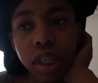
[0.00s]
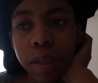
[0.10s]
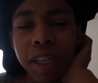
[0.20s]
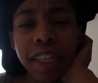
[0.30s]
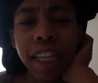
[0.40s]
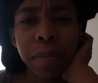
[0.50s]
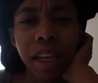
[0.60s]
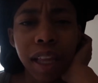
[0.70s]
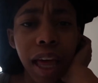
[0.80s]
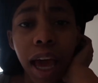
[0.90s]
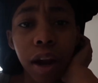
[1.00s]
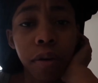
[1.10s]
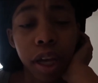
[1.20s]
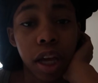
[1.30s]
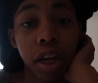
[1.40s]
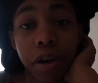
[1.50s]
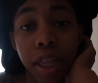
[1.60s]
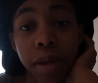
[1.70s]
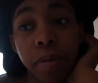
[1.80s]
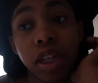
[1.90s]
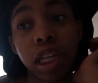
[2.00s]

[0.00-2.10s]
Basically meaning I don't get hungry that much.